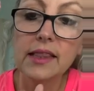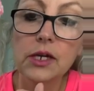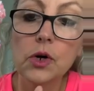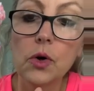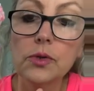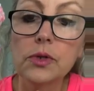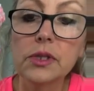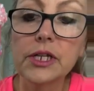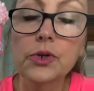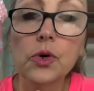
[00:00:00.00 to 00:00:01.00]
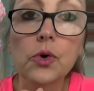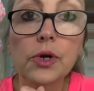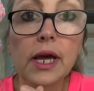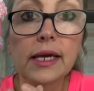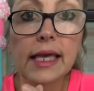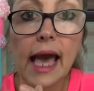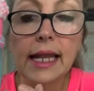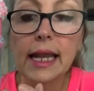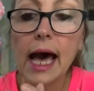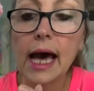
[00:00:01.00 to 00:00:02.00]
and the gold glitter cord
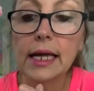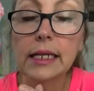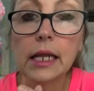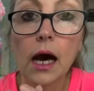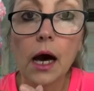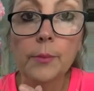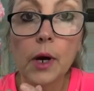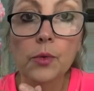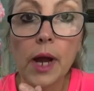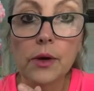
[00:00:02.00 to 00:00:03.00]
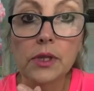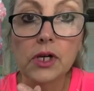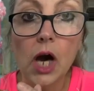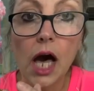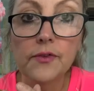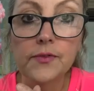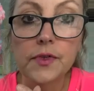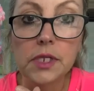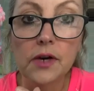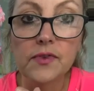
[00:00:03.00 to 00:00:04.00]
again on around the
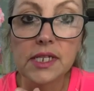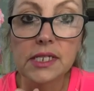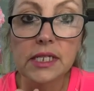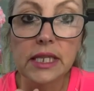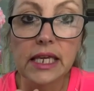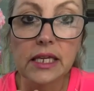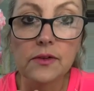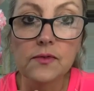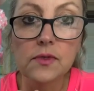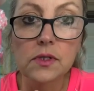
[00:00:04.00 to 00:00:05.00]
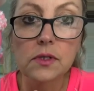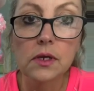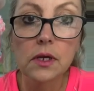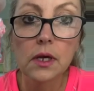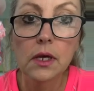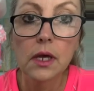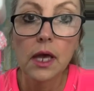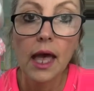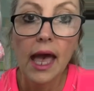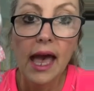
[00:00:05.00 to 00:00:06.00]
cuffs of his sleeves,
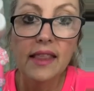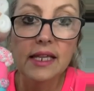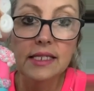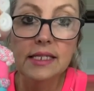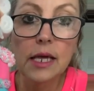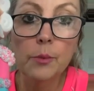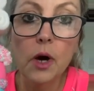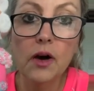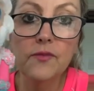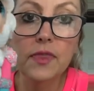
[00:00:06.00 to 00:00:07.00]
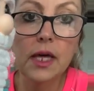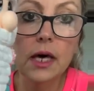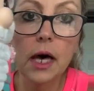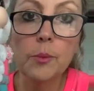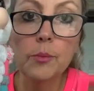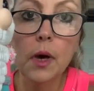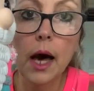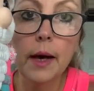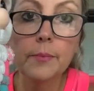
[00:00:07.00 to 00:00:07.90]
and then some of the